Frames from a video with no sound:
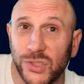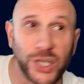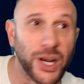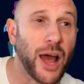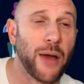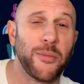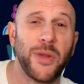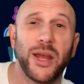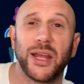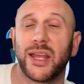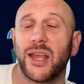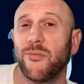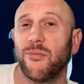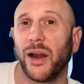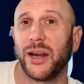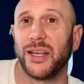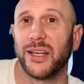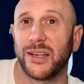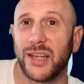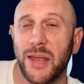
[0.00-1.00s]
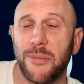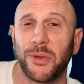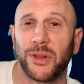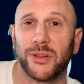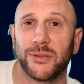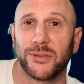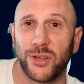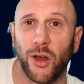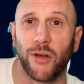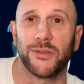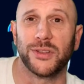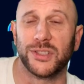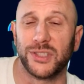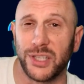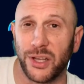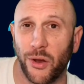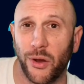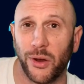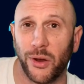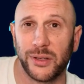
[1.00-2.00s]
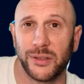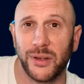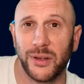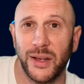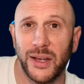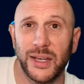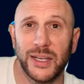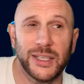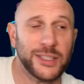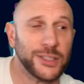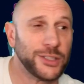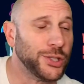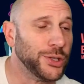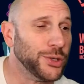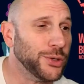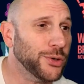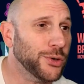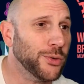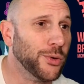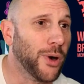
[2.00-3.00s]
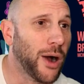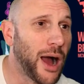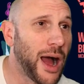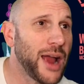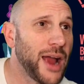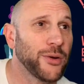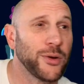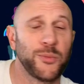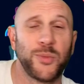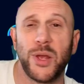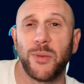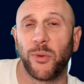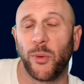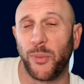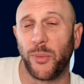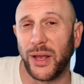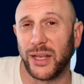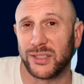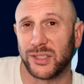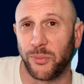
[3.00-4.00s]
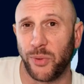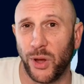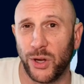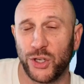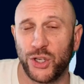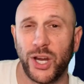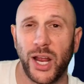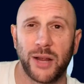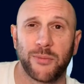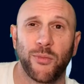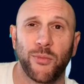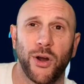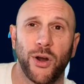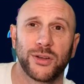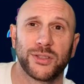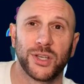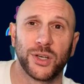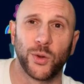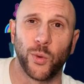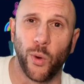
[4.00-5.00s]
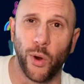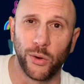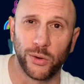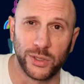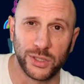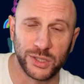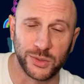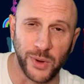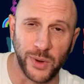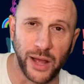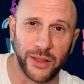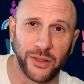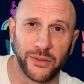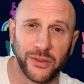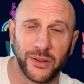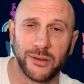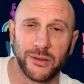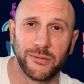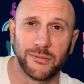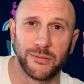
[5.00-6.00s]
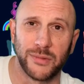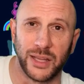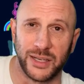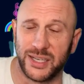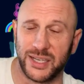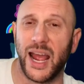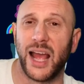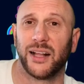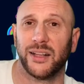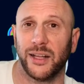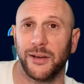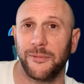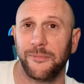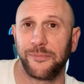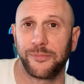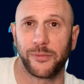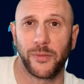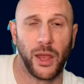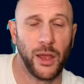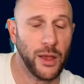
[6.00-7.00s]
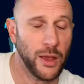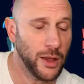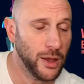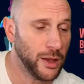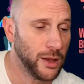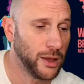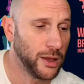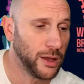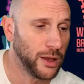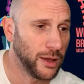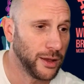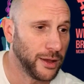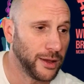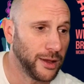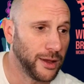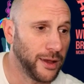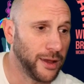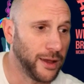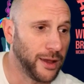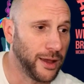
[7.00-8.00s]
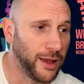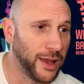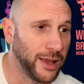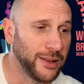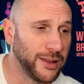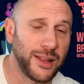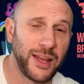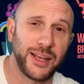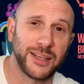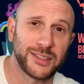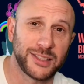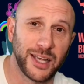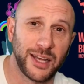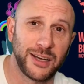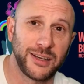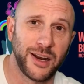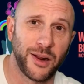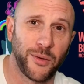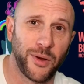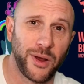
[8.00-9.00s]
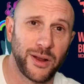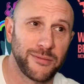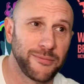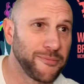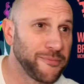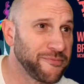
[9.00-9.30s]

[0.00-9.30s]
to not making money and keeping the solvency going, to hiring people based upon check marks and quotas rather than, than talent. And they said, you know what?